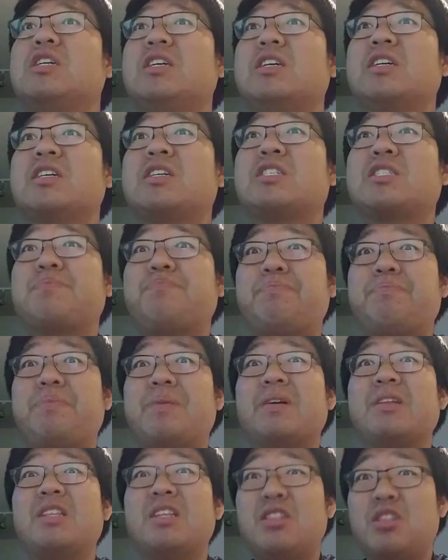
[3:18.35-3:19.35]

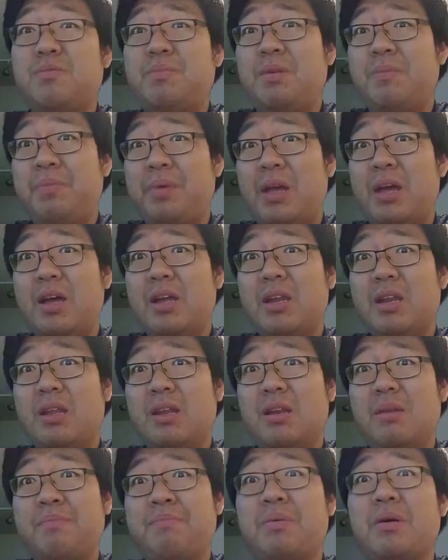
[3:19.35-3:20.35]
expected to be banned,
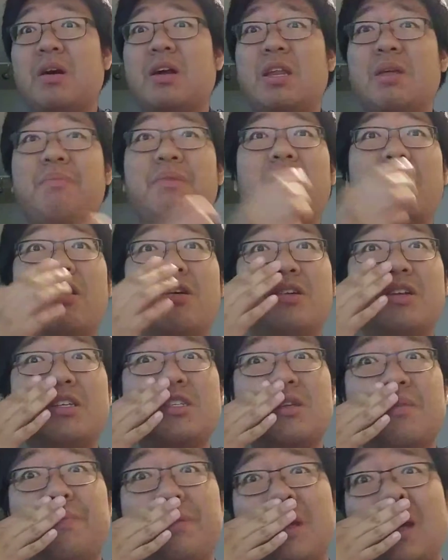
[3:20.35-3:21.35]
but in my
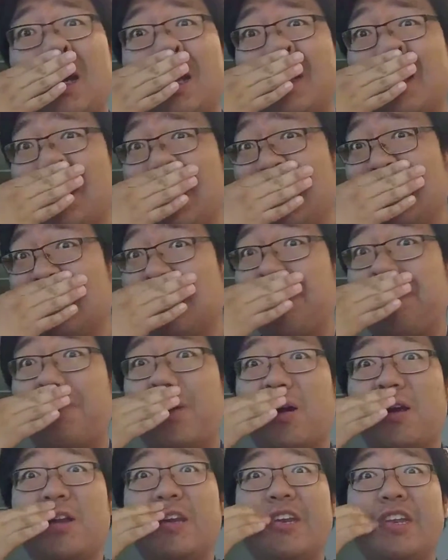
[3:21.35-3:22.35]
honest opinion, I think it's a
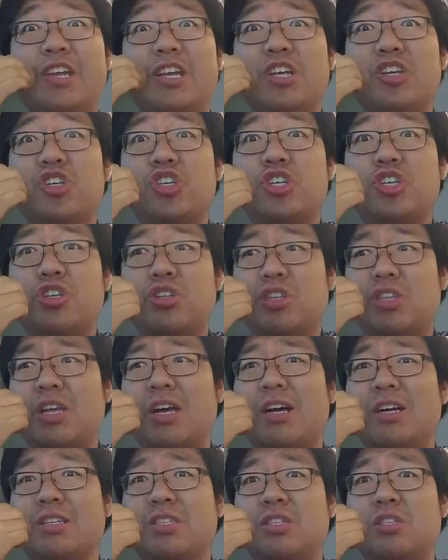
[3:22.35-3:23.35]
Bardiche
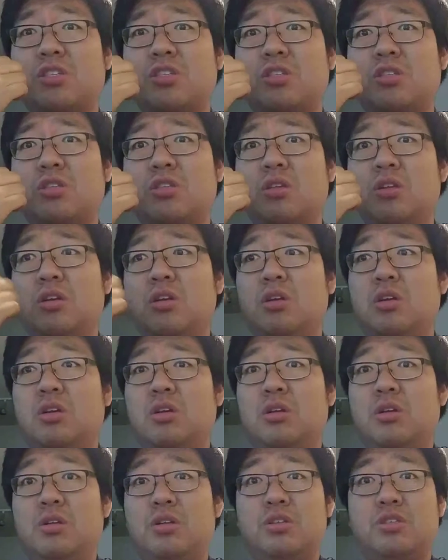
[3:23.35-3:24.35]
that's
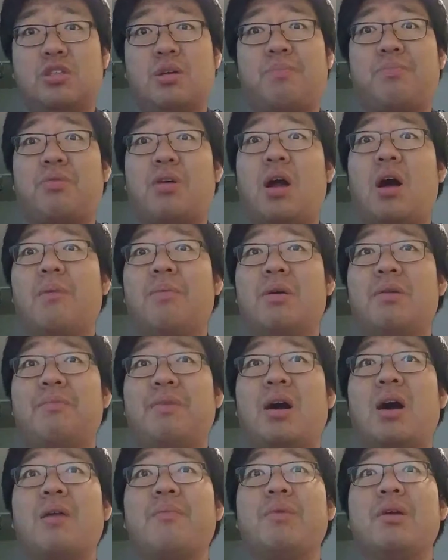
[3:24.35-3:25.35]
the problem.
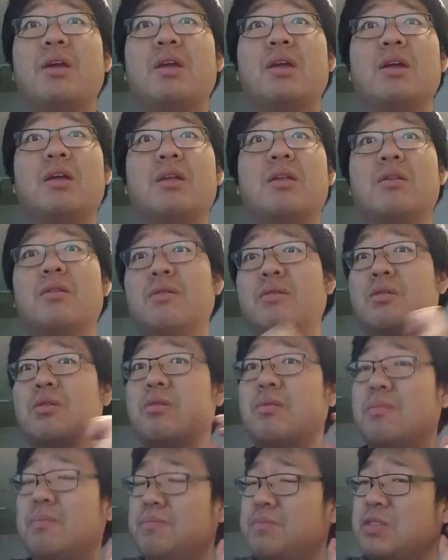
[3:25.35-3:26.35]
I
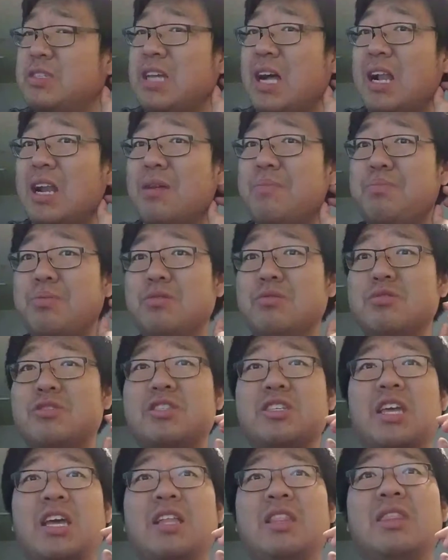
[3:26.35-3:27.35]
mean, Silent
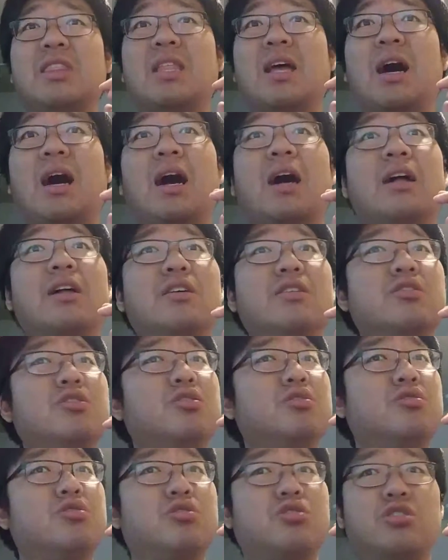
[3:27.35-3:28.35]
Boots cannot
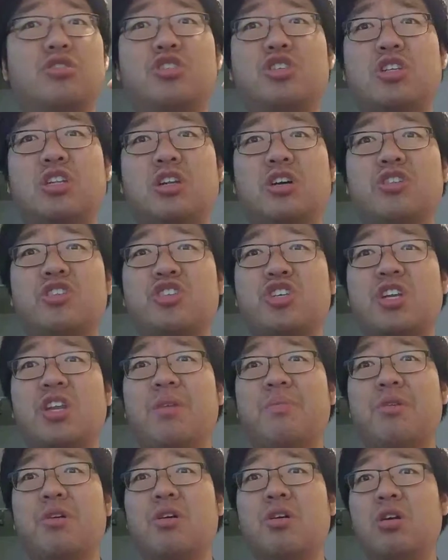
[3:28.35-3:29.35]
search launch
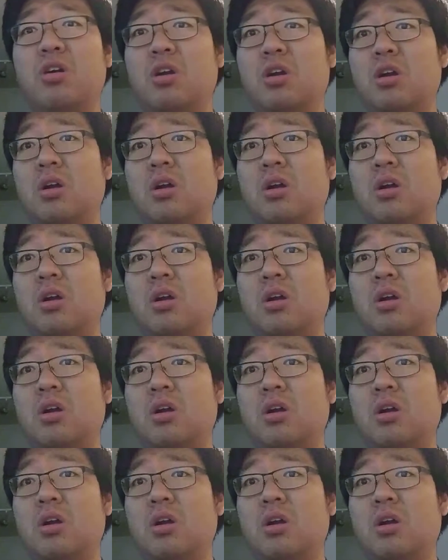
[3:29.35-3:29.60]
anymore,